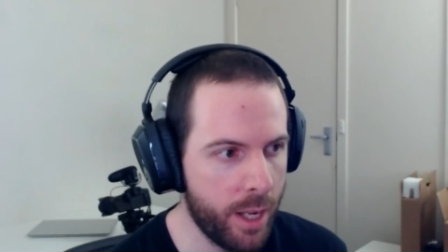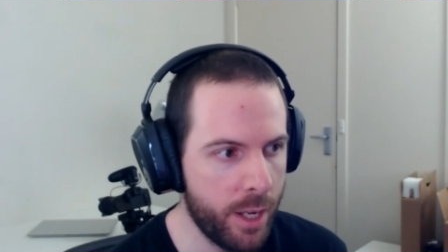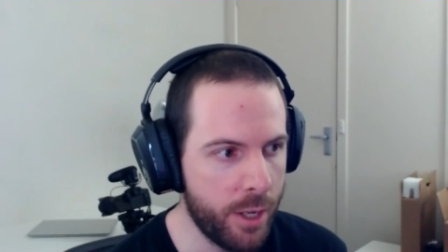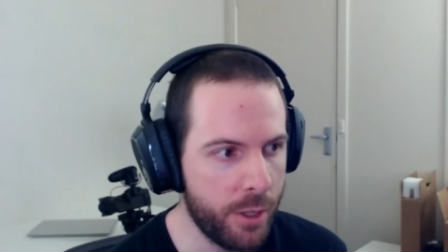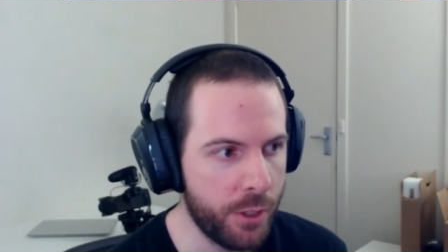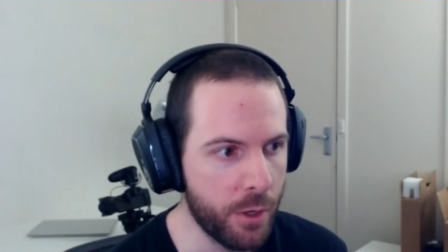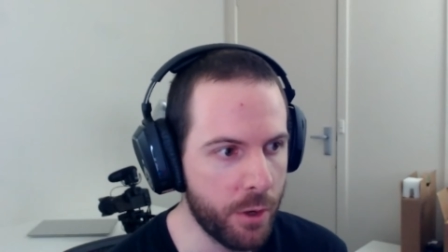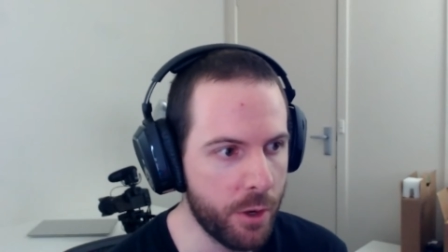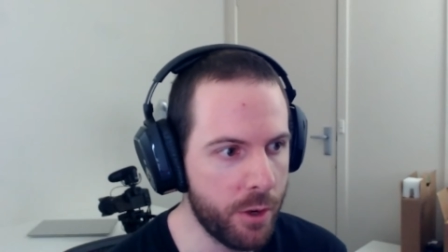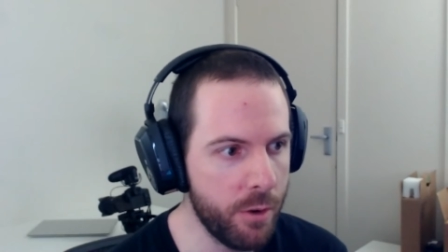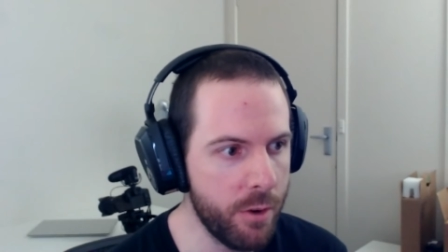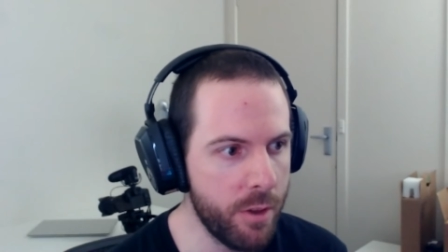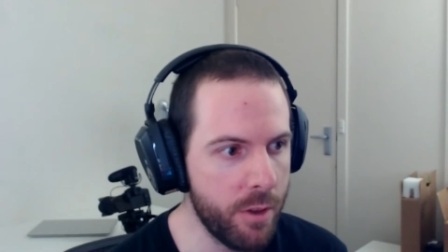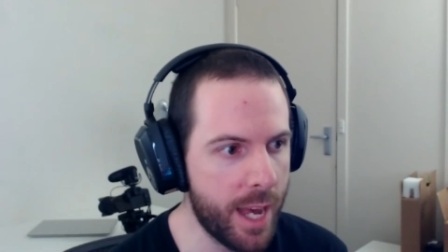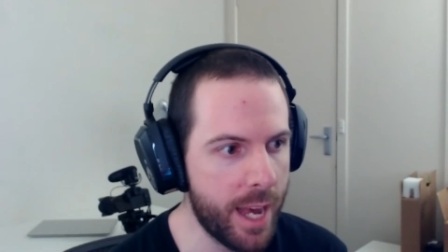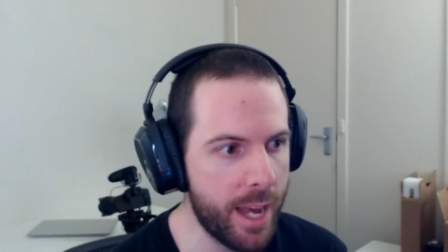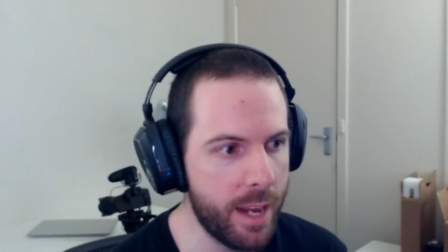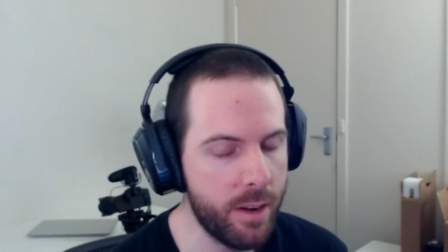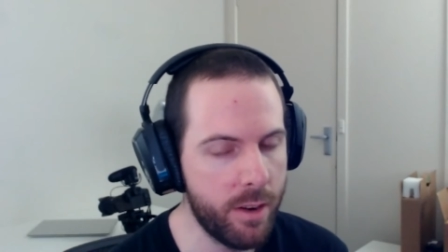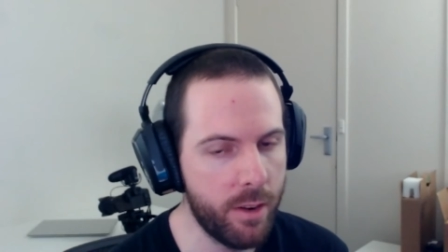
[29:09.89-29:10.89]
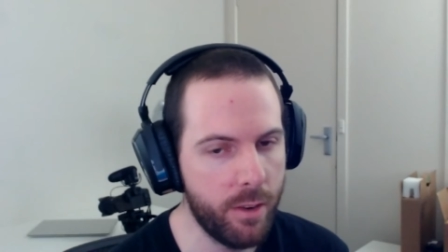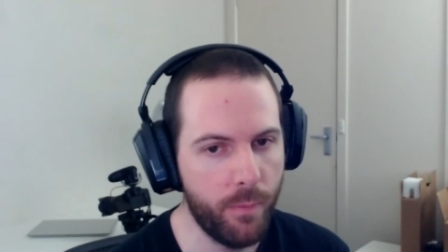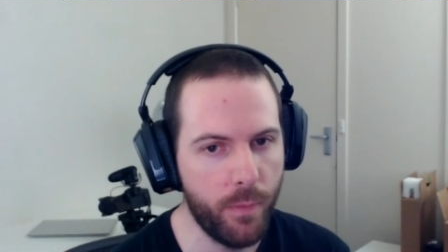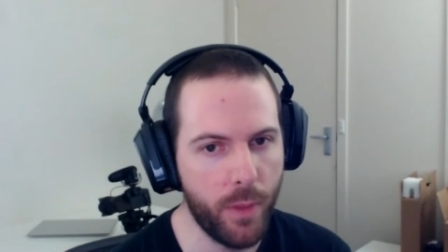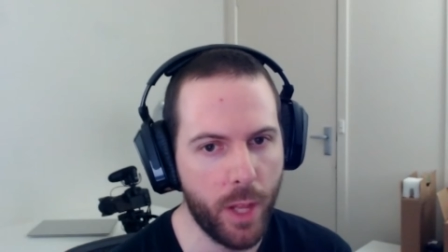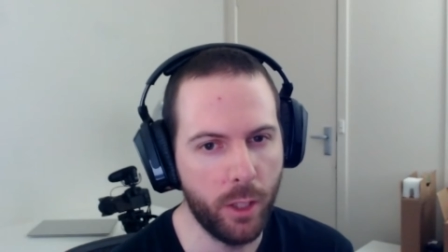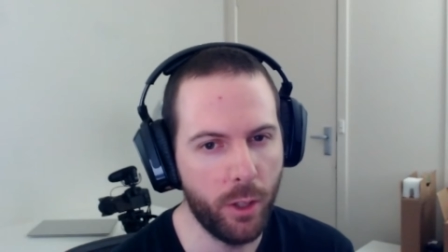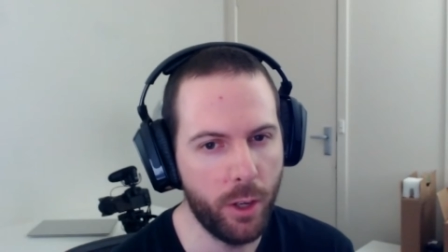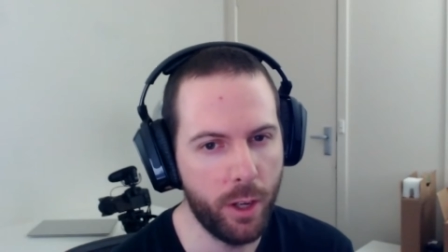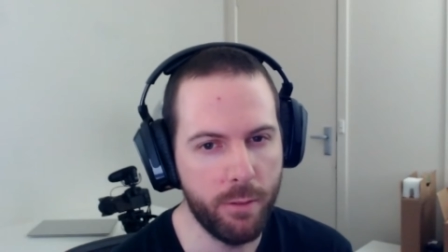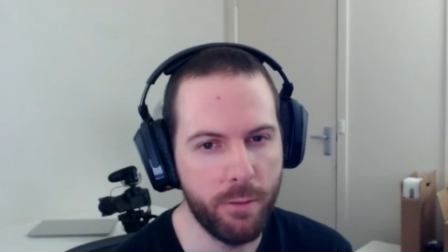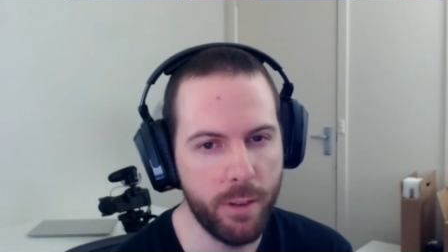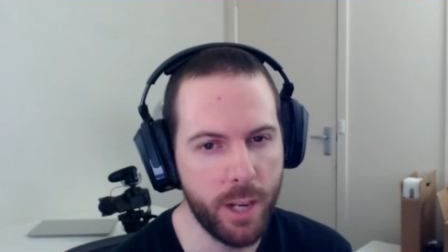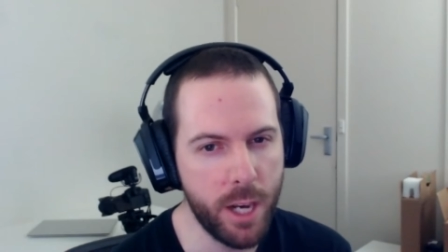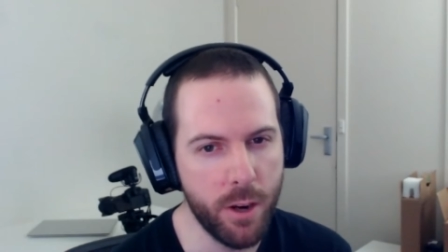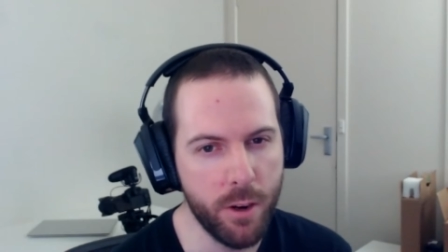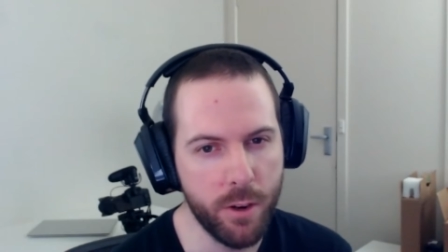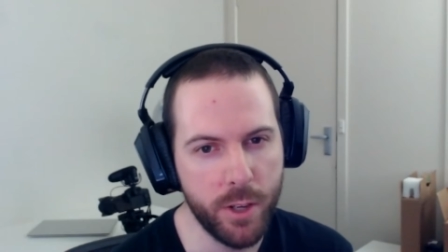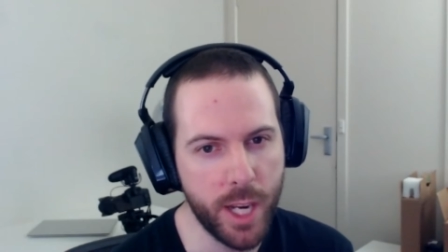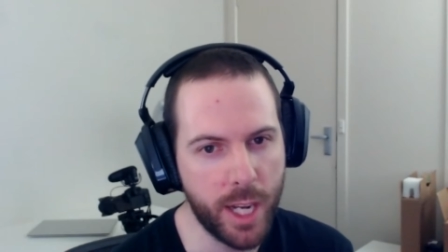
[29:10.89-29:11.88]
So to do that, a lot of the
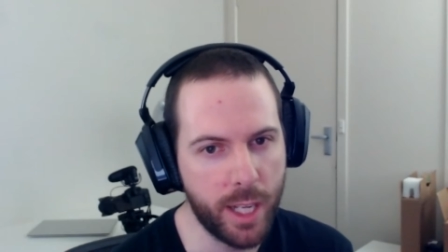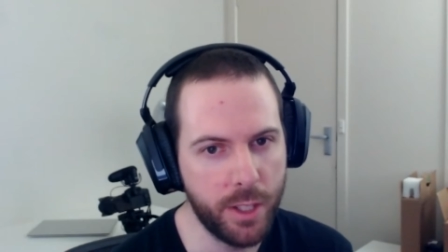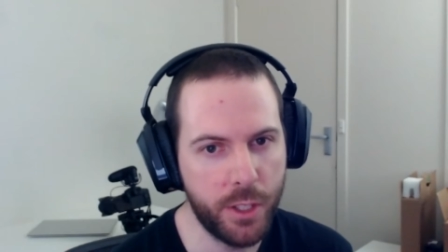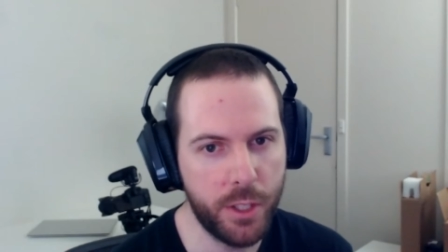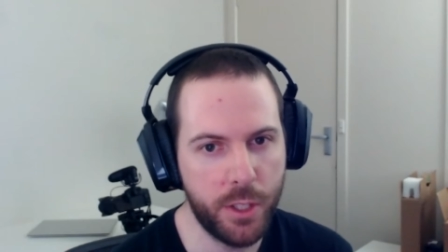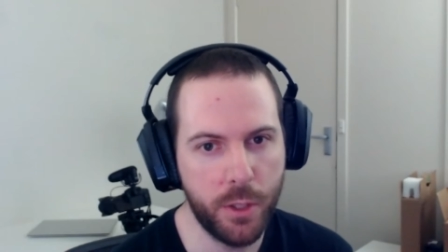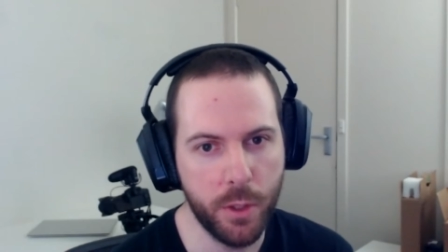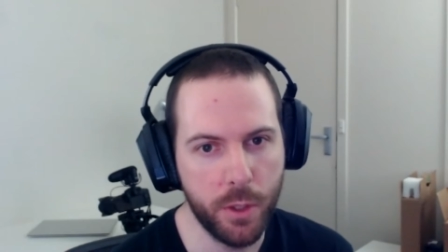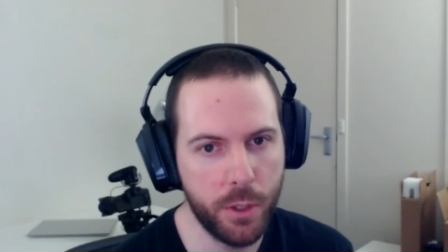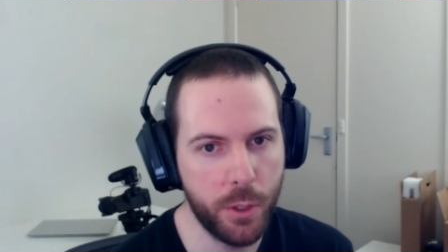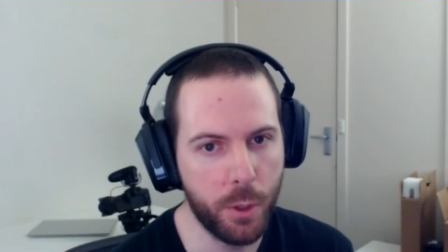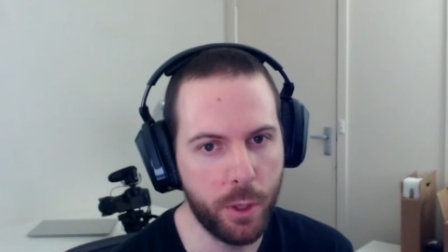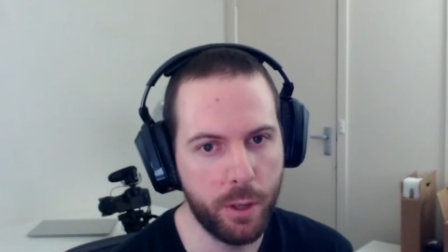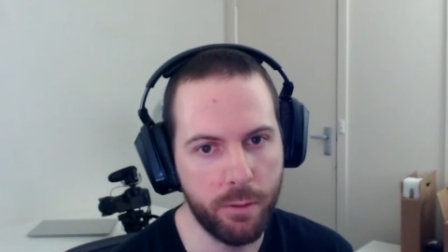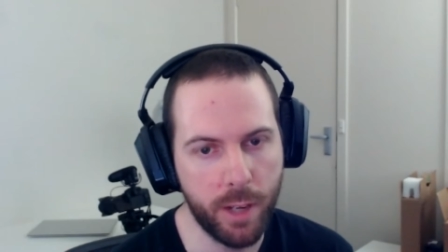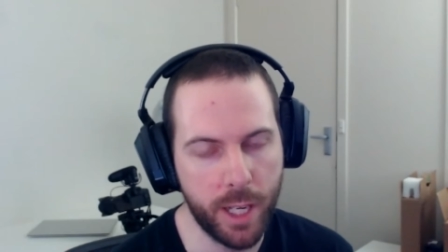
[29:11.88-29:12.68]
video does sort of,